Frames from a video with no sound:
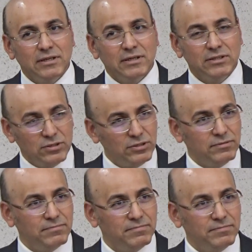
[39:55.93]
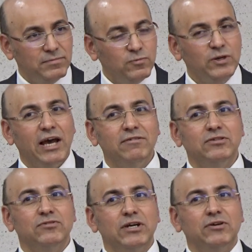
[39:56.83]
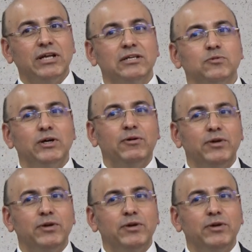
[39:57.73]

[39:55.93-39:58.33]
It's true. We have to recognize where